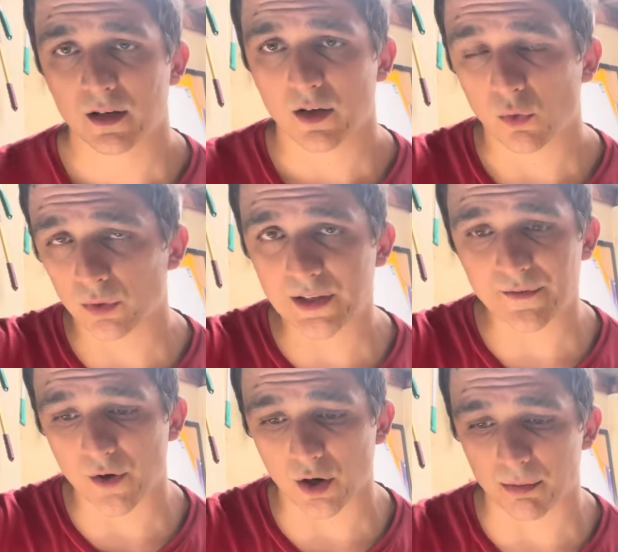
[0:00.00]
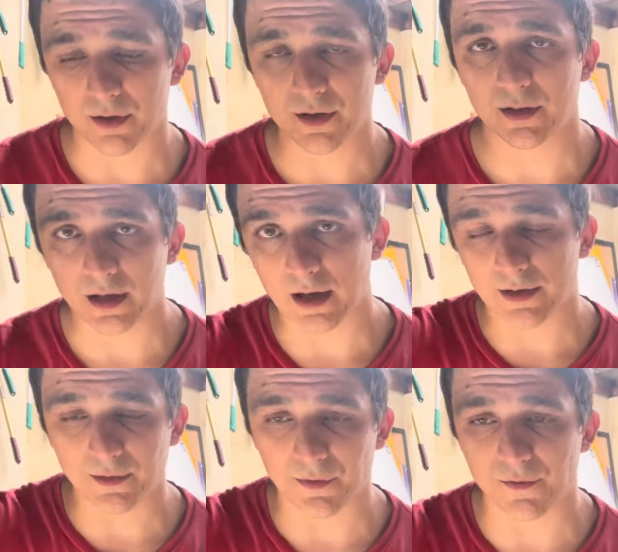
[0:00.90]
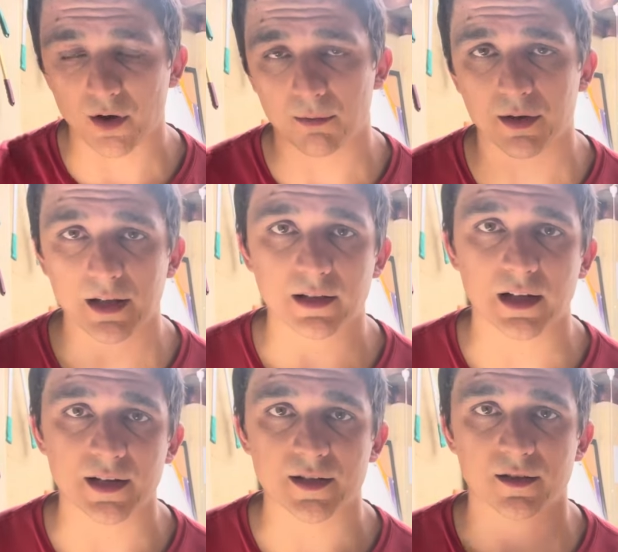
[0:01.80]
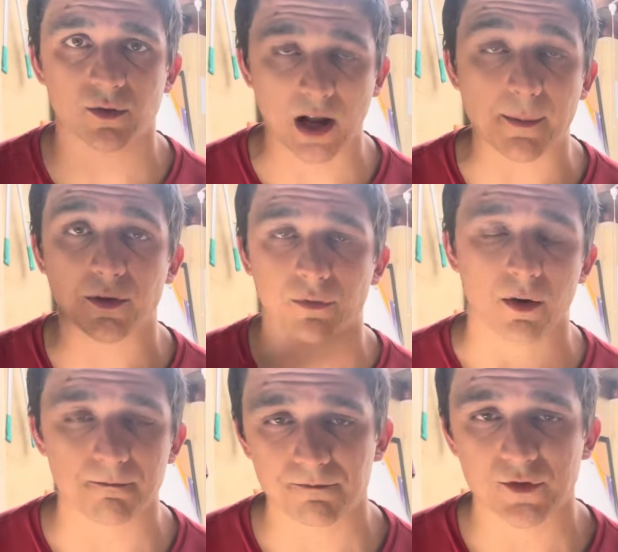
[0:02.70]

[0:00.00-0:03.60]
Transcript: all these vertebrae, uh, different vertebrae that, that it's coming from.